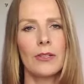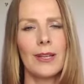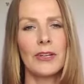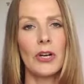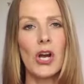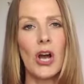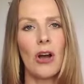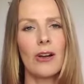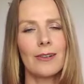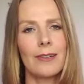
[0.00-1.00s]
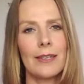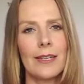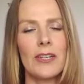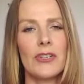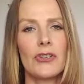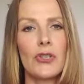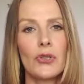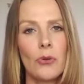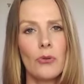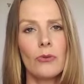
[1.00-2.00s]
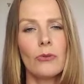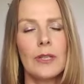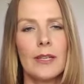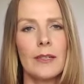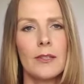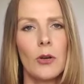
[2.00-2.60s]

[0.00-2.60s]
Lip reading: to let your heart lead, your soul lead,